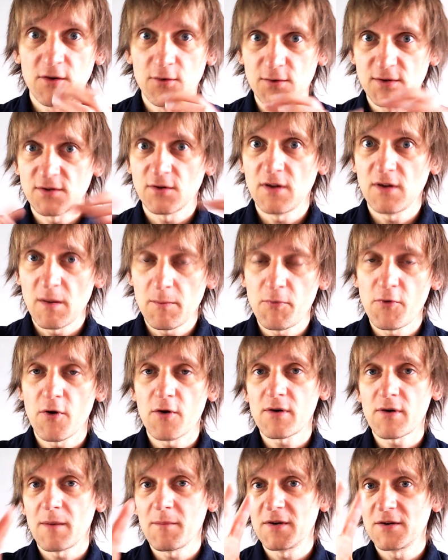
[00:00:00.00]
you saw the
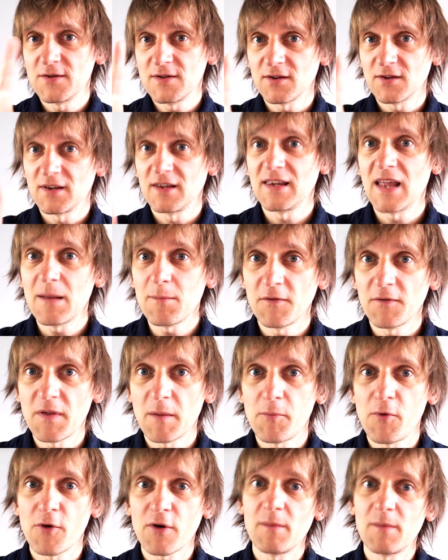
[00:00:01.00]
program and you saw the name of the
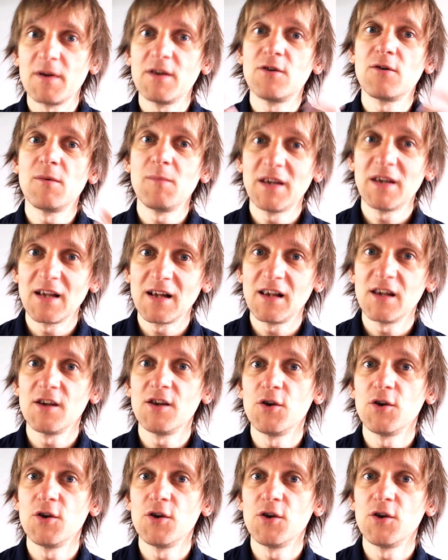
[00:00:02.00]
program and you immediately